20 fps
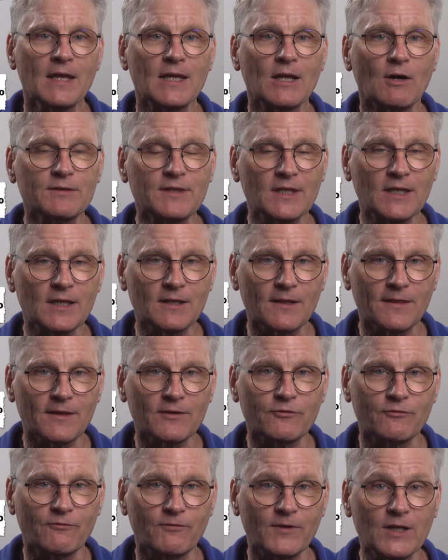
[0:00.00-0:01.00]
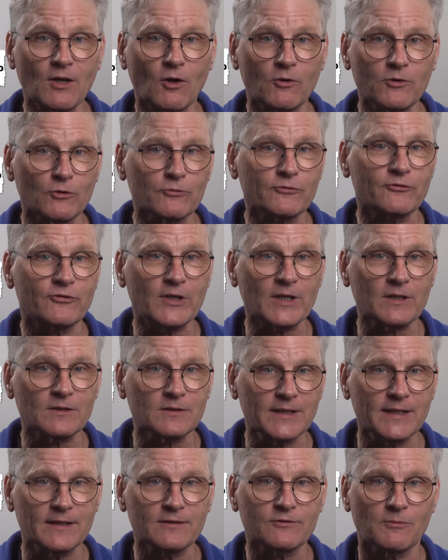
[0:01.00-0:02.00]
Now at the end of this video, you'll see a
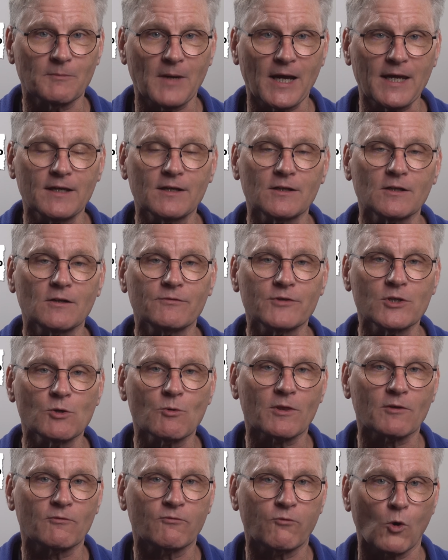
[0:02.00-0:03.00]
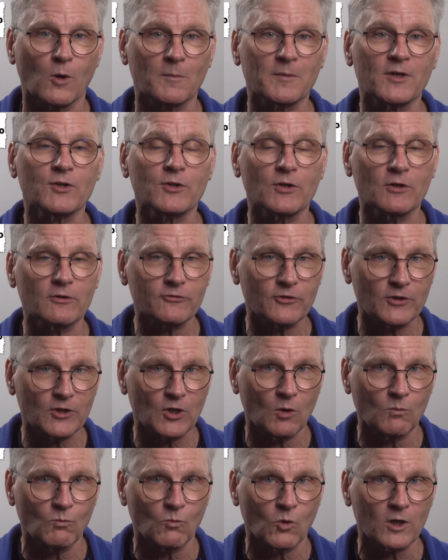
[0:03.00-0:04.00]
link to my interview with a former nursing
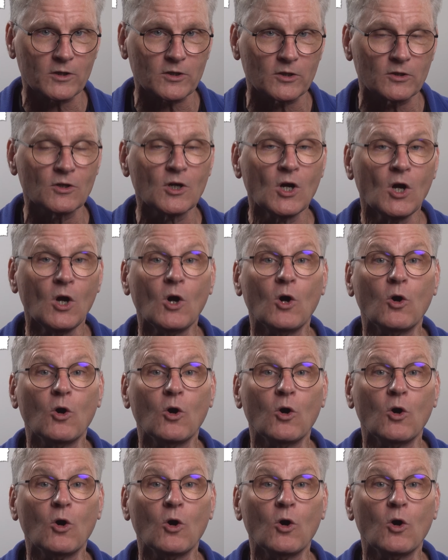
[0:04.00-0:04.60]
home worker